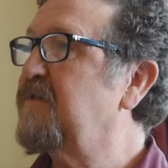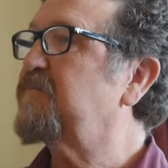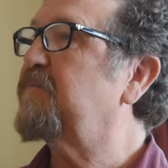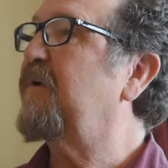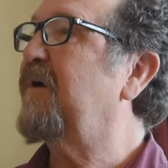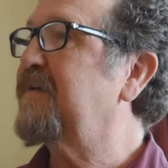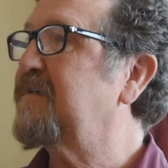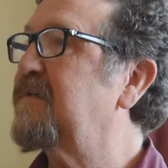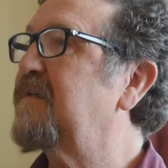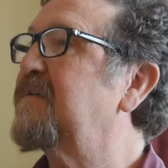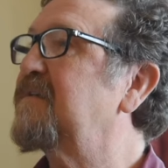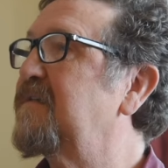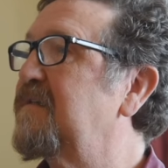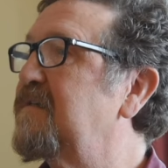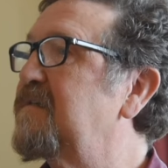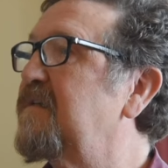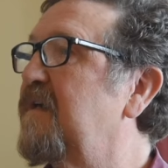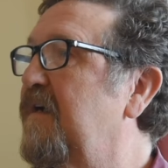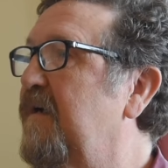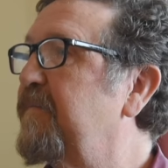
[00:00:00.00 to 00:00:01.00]

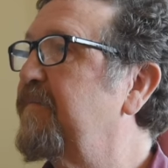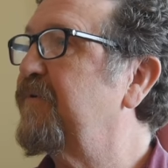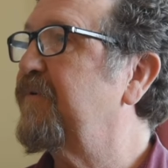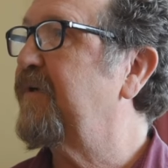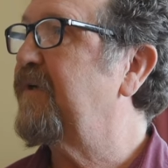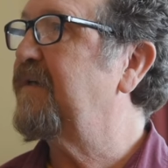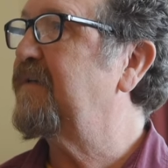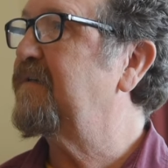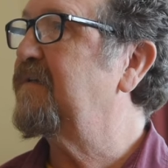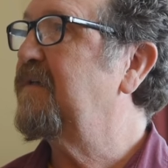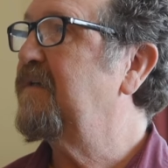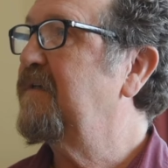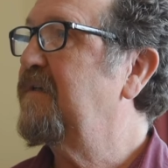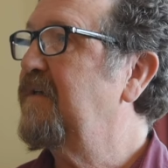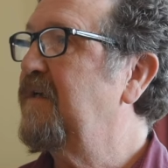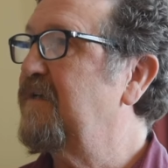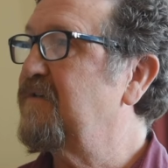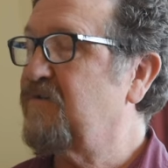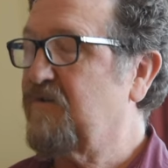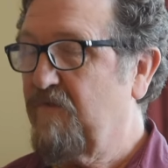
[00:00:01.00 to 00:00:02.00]
processes operate.
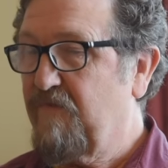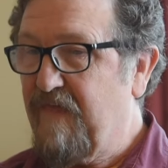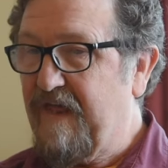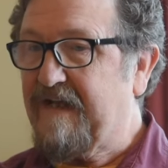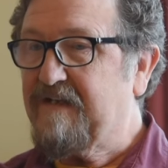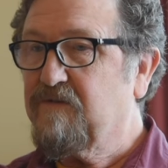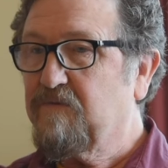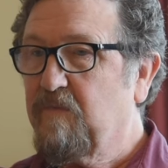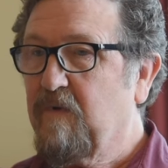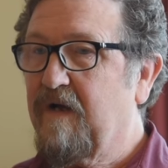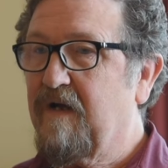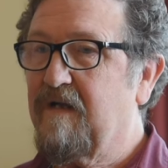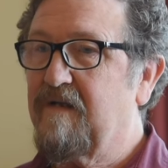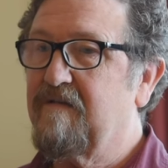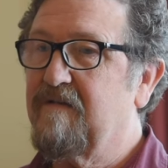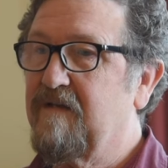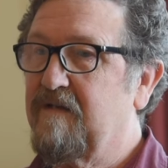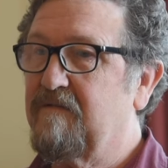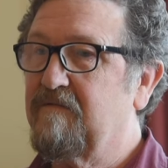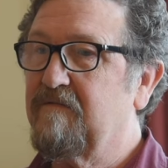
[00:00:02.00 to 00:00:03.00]
And so that's why
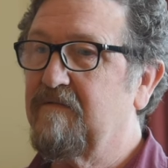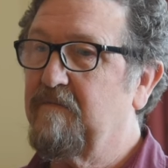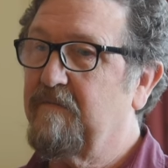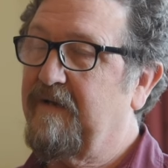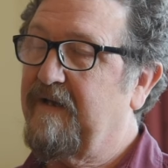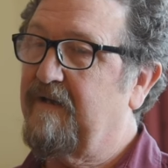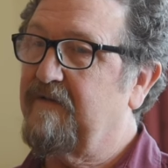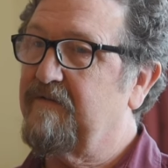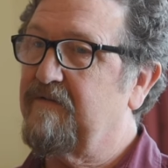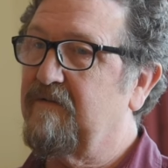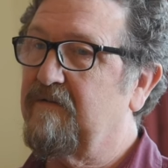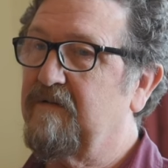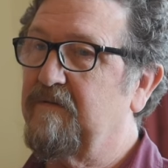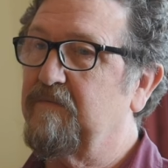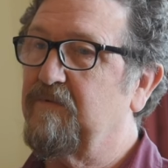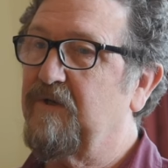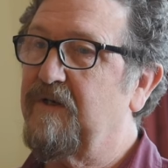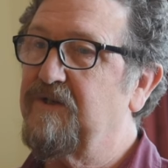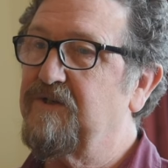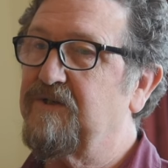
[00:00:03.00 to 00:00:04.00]
then the path to
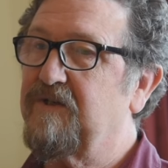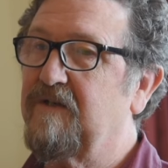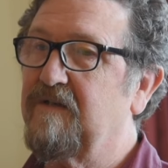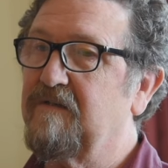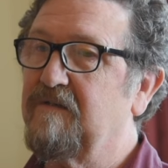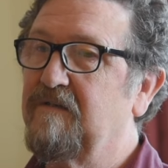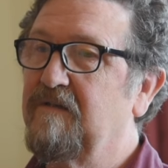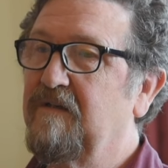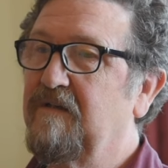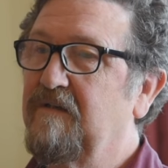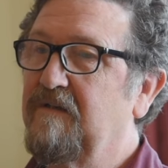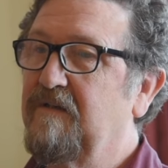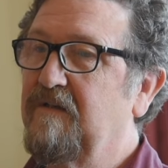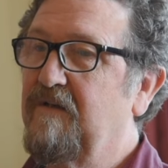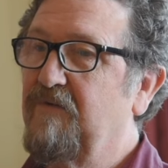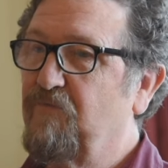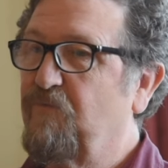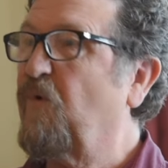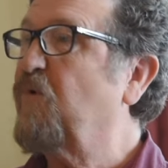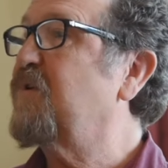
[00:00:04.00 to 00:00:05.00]
liberation
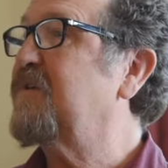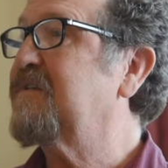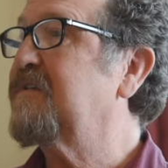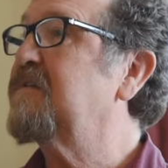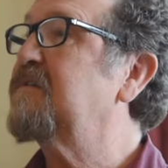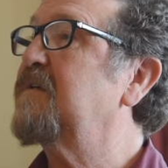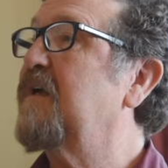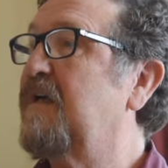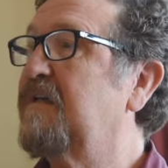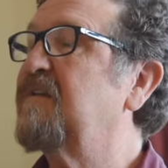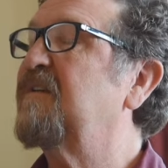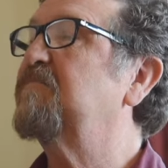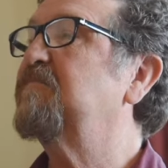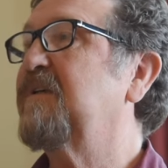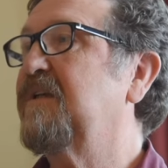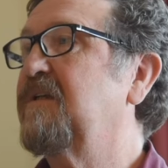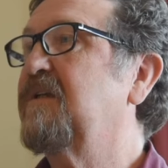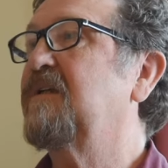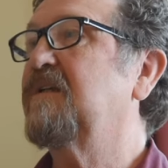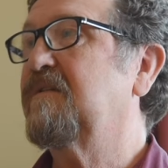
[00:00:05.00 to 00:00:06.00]
focuses on
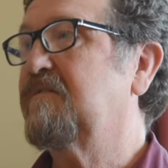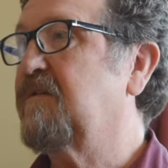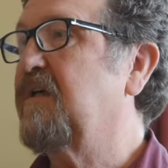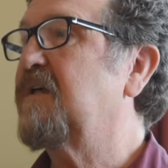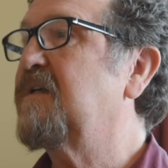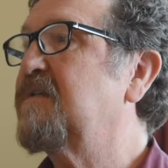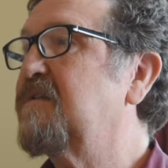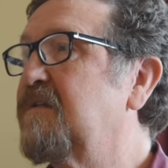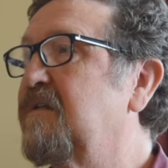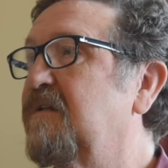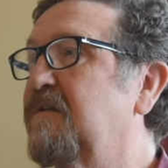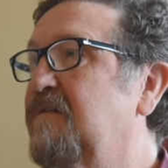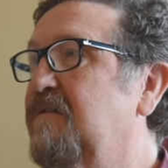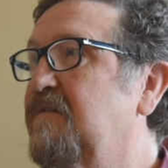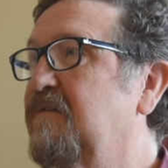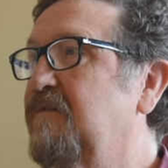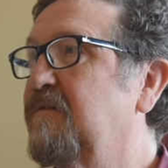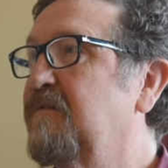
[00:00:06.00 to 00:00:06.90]
dependent arising.